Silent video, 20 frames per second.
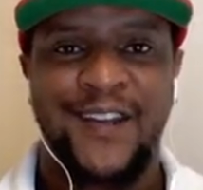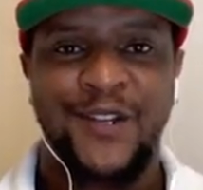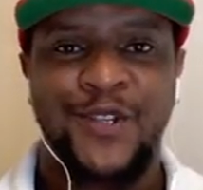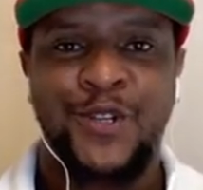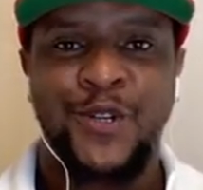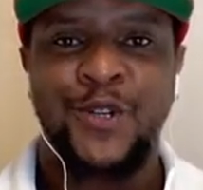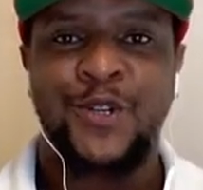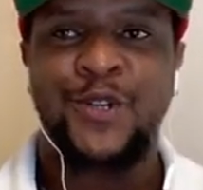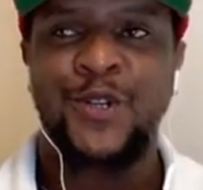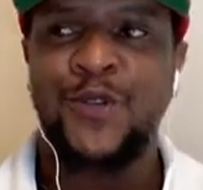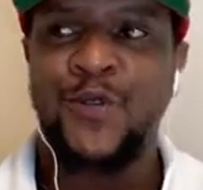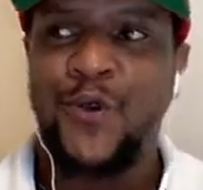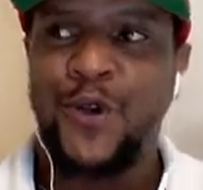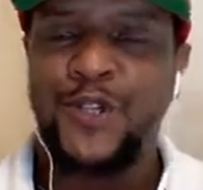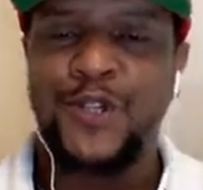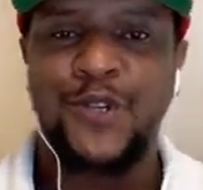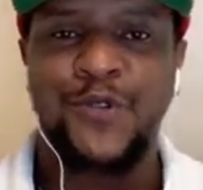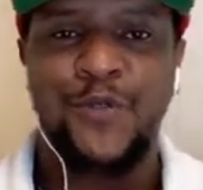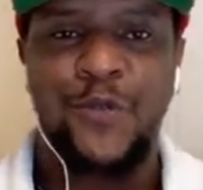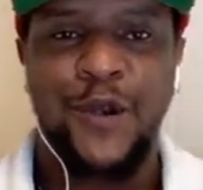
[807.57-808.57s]
to do
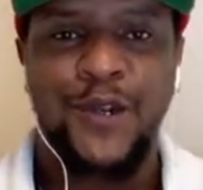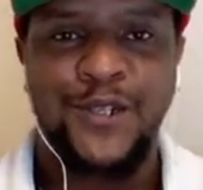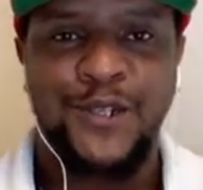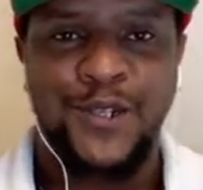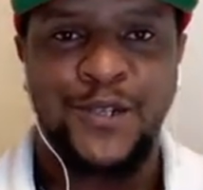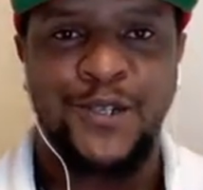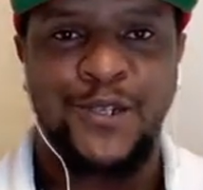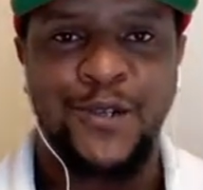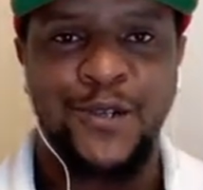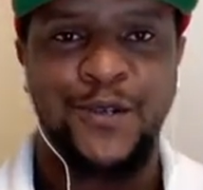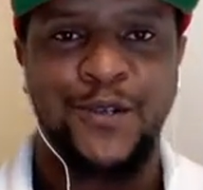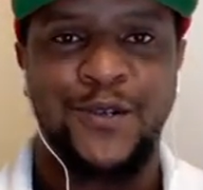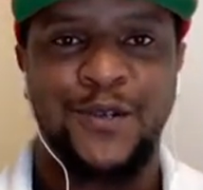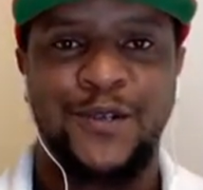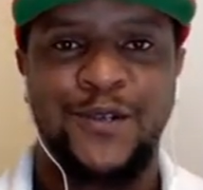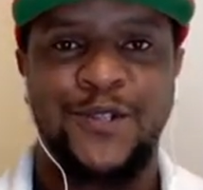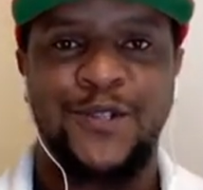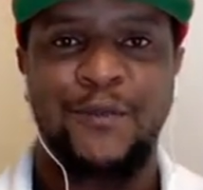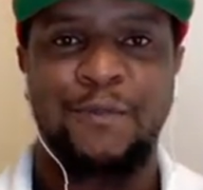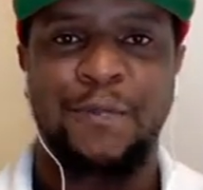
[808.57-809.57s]
what you want to do,
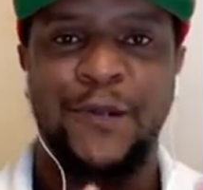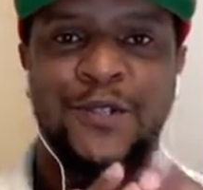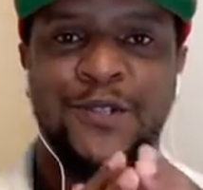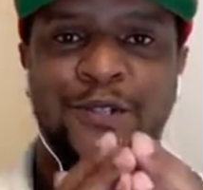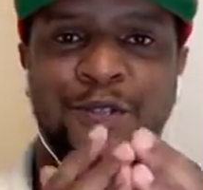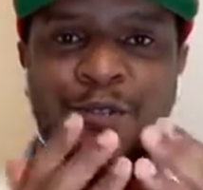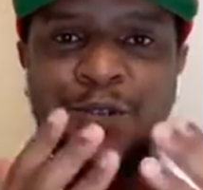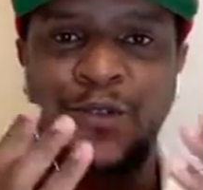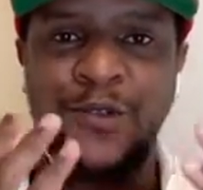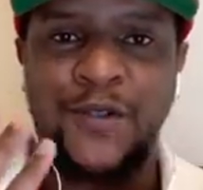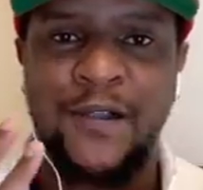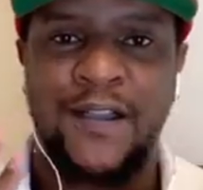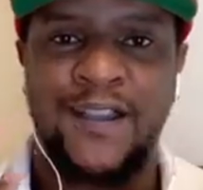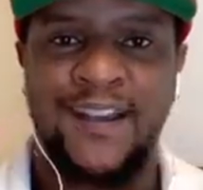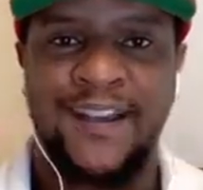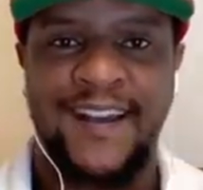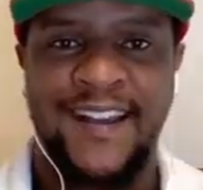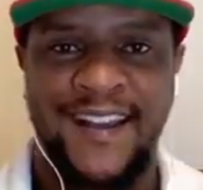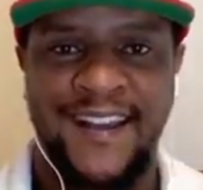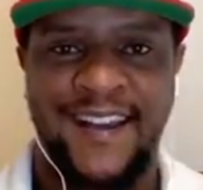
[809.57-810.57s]
to pursue your
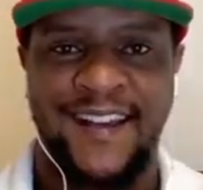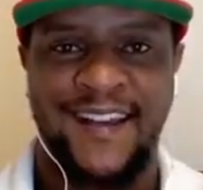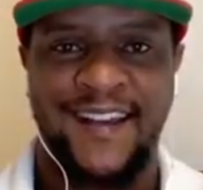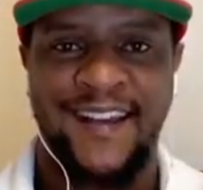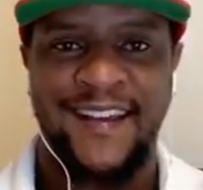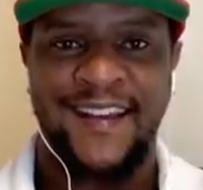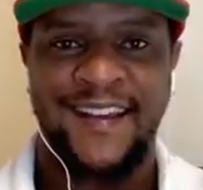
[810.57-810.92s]
career,